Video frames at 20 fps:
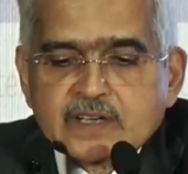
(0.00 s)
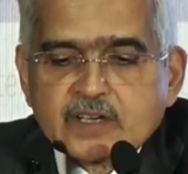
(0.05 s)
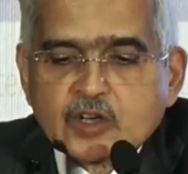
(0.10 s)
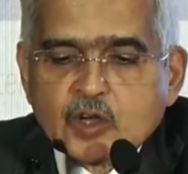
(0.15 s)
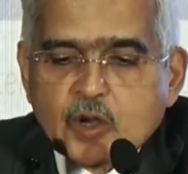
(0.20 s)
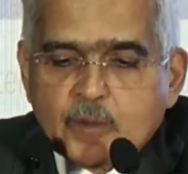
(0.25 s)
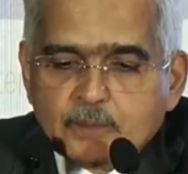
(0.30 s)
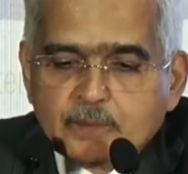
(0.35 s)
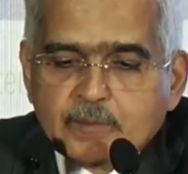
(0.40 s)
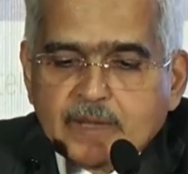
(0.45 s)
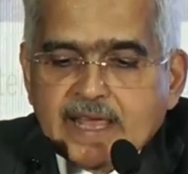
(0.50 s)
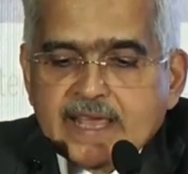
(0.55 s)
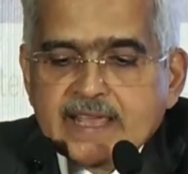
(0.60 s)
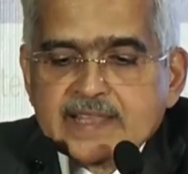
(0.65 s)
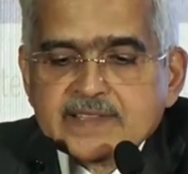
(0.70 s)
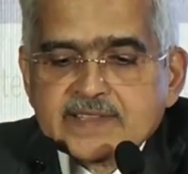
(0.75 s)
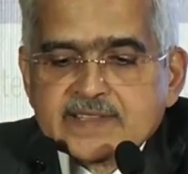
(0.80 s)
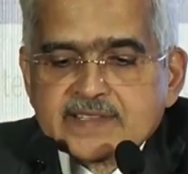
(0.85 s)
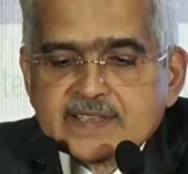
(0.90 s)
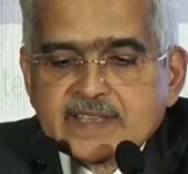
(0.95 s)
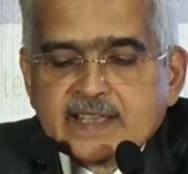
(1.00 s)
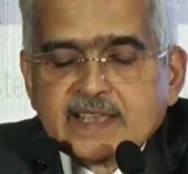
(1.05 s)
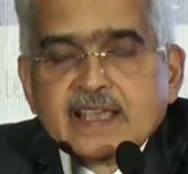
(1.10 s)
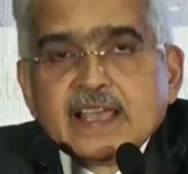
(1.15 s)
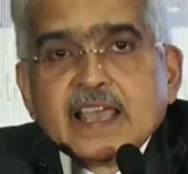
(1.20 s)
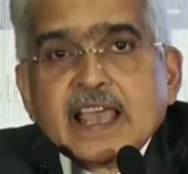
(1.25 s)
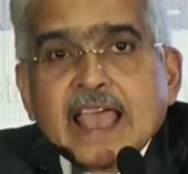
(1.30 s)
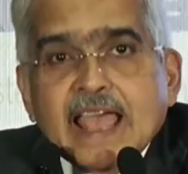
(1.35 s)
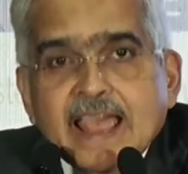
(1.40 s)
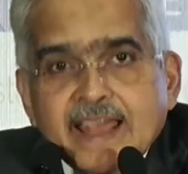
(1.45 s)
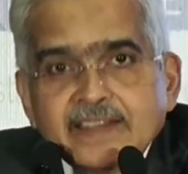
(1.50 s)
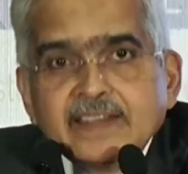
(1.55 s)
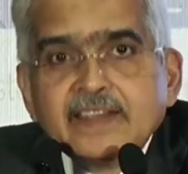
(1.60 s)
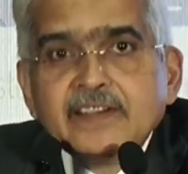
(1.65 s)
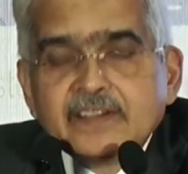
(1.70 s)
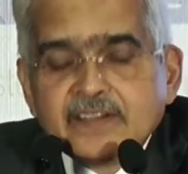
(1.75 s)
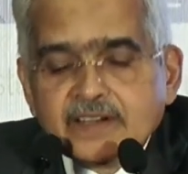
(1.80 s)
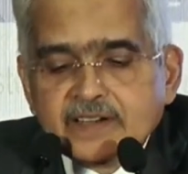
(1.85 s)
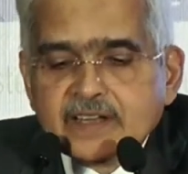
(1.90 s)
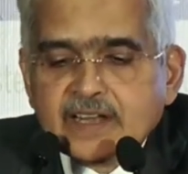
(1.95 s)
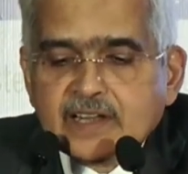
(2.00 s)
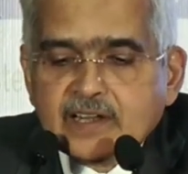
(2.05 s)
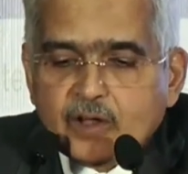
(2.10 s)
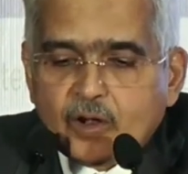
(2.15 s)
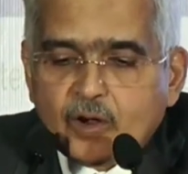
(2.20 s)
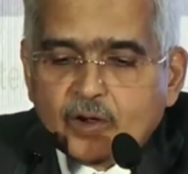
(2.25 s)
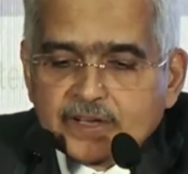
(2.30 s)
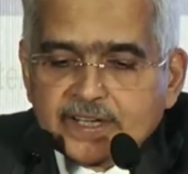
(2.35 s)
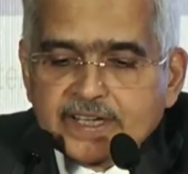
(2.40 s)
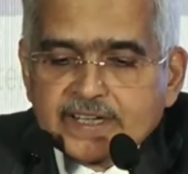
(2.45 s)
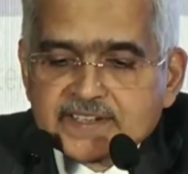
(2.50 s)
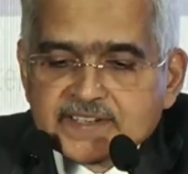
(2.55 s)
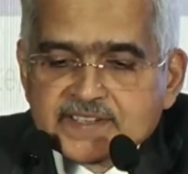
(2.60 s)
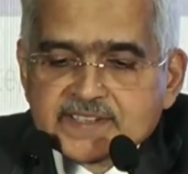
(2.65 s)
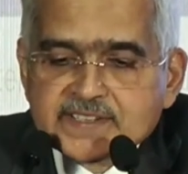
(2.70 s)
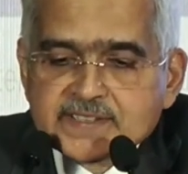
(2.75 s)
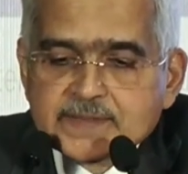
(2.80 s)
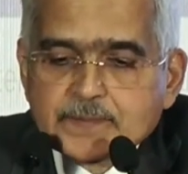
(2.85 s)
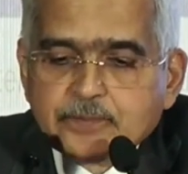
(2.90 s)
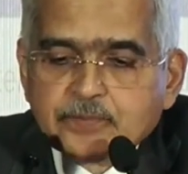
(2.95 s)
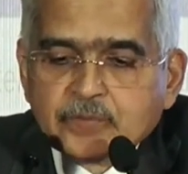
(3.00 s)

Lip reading: compliance, and internal audits